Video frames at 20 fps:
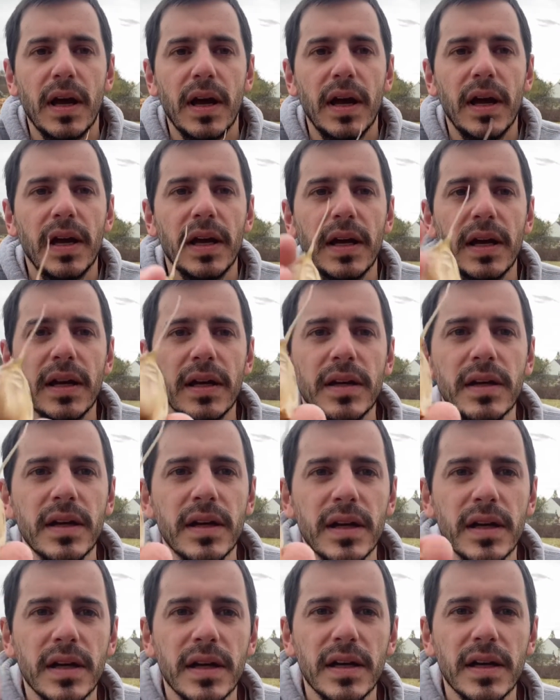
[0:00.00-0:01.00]
And
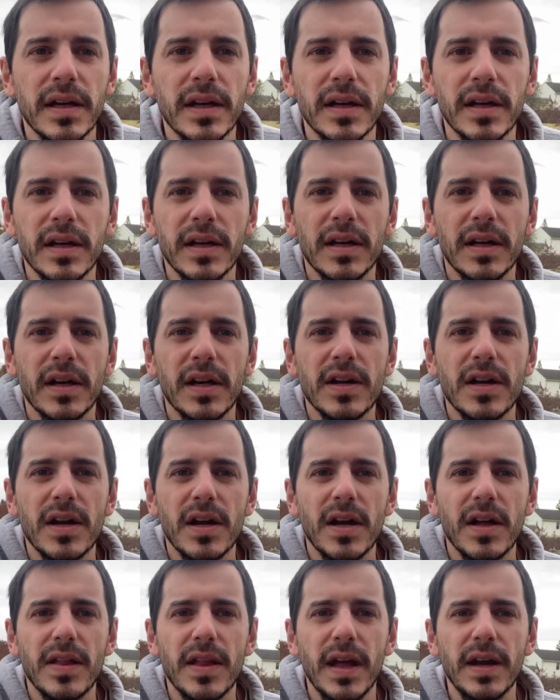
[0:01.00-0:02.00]

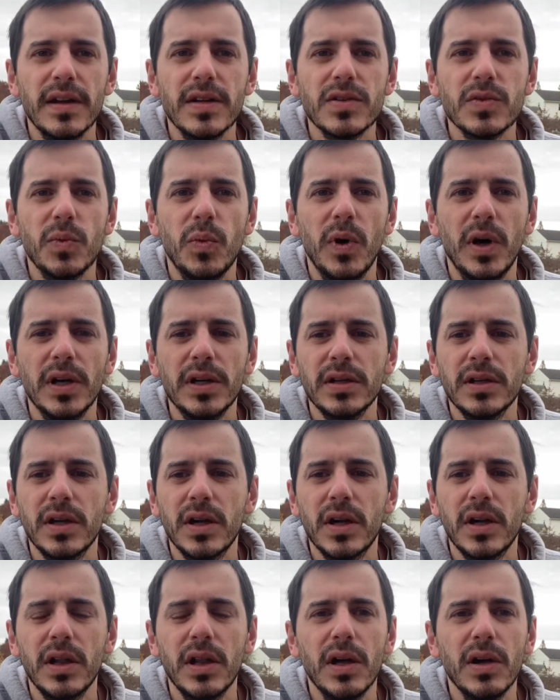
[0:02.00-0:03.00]
that is one
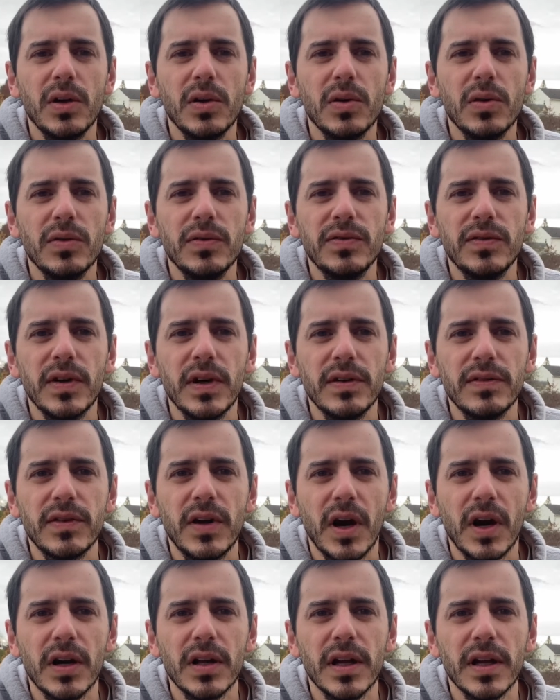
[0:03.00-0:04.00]
clove of
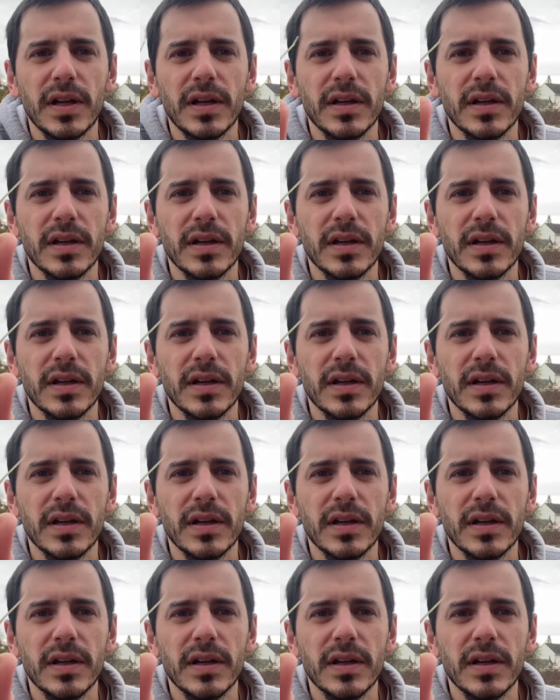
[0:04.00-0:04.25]
garlic.